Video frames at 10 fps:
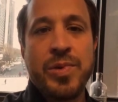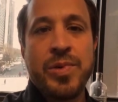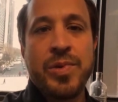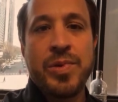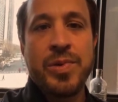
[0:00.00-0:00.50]

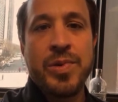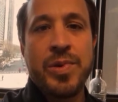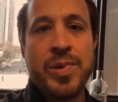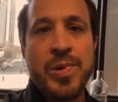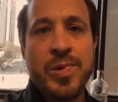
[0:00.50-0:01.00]

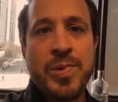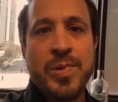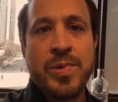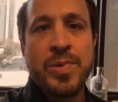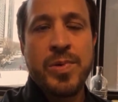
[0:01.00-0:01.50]

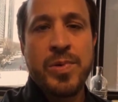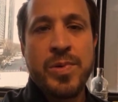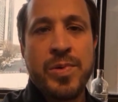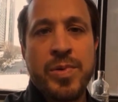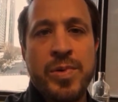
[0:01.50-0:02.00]

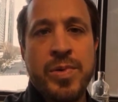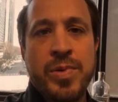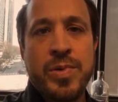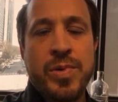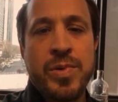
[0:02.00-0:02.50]

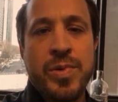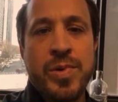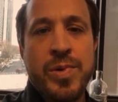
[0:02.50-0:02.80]
(silent)